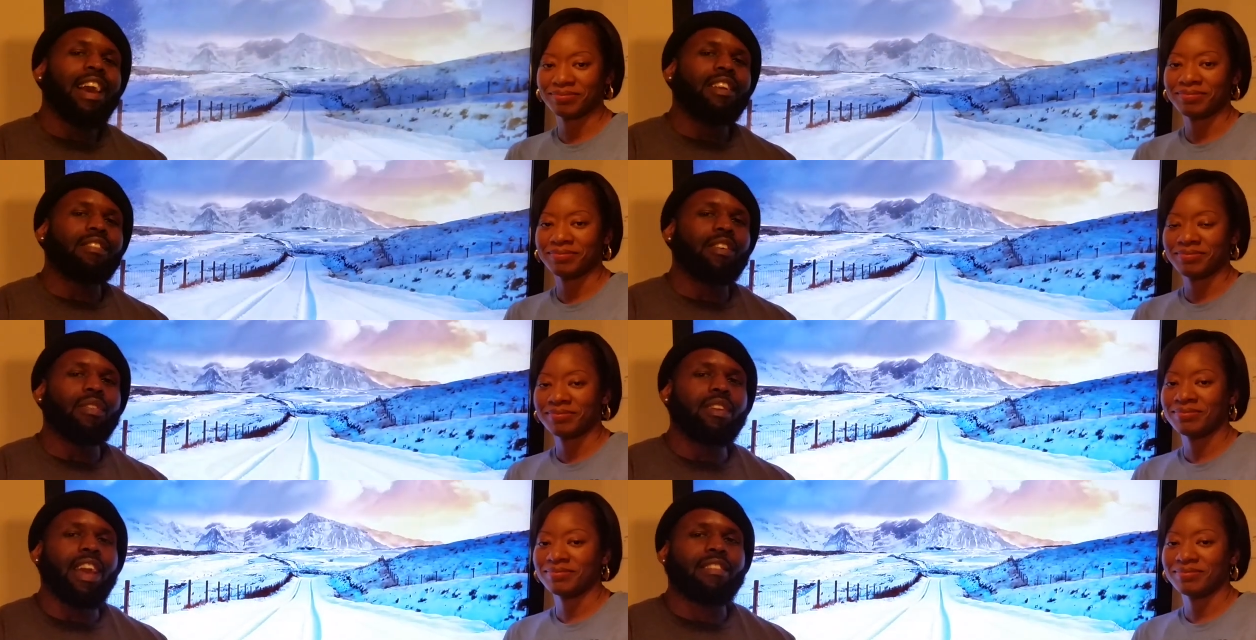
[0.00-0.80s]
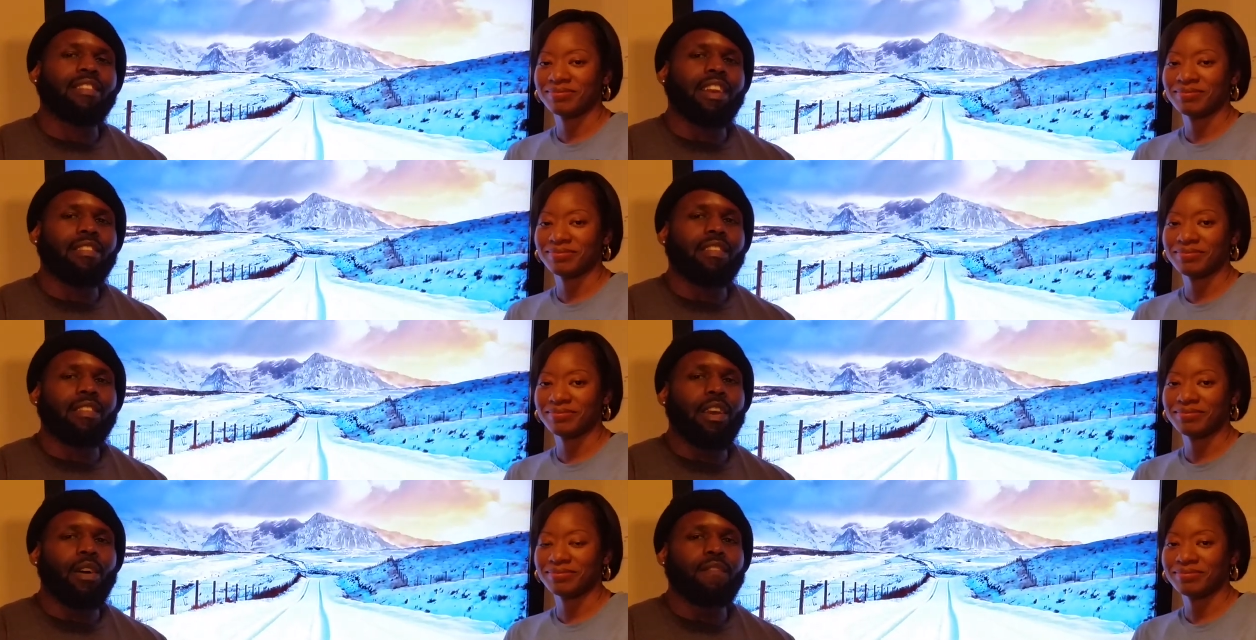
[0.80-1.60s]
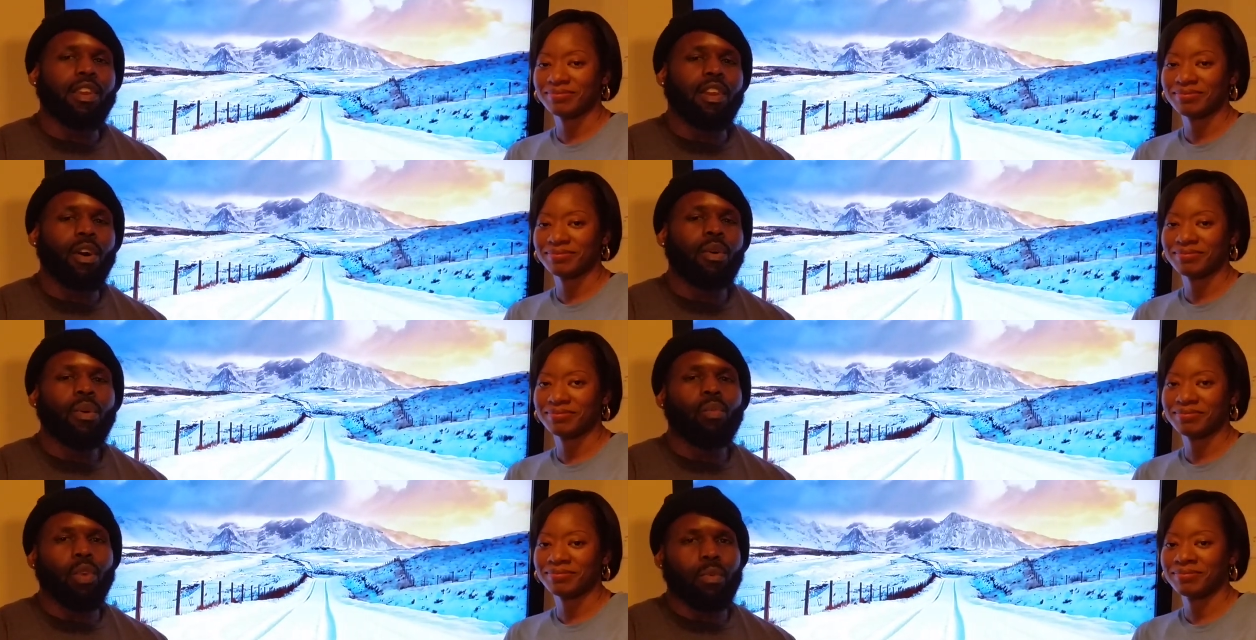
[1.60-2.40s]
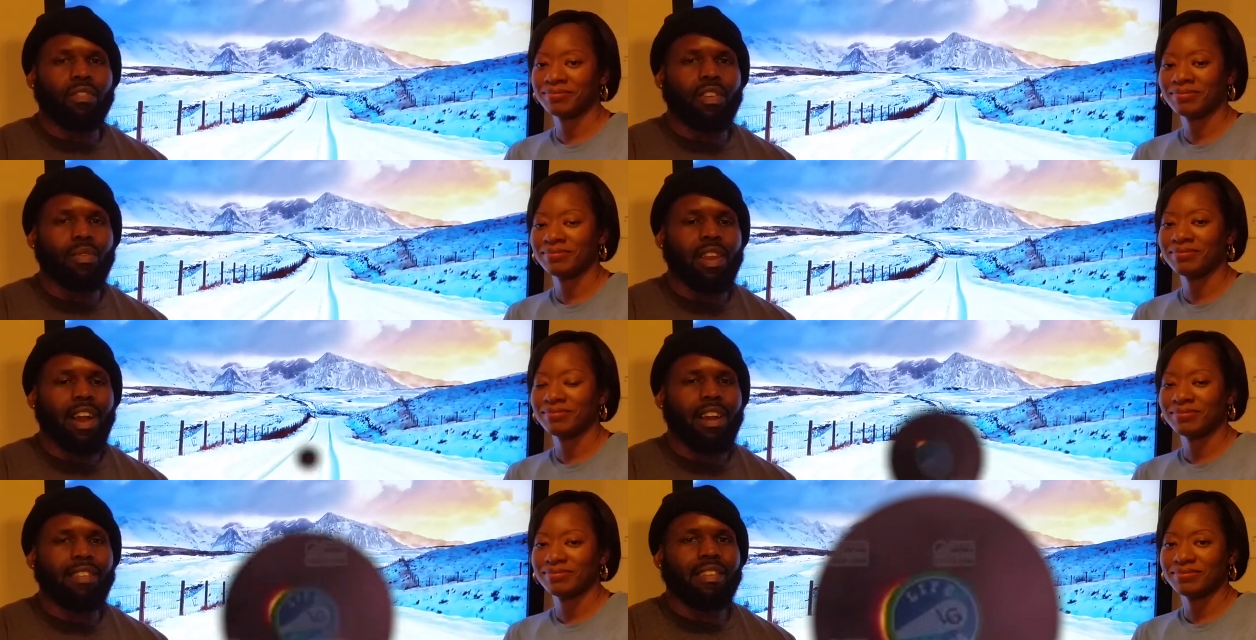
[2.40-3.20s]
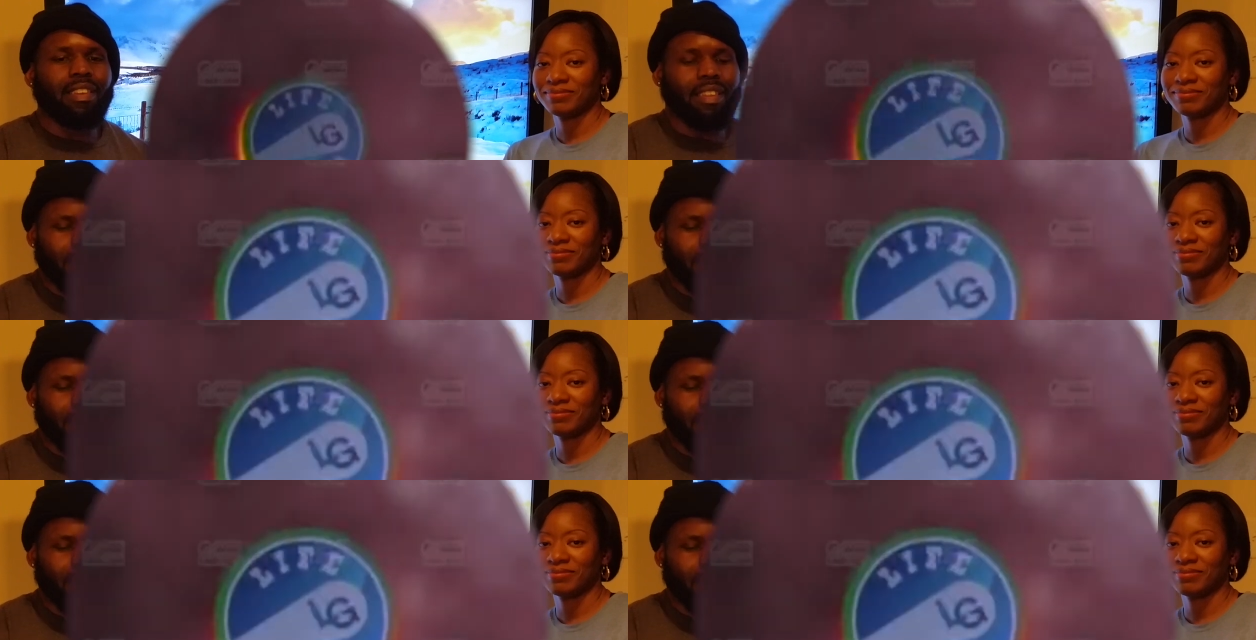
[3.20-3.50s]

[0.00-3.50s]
Speaker 1: And until the next Sexy as Hell video, we will see you guys.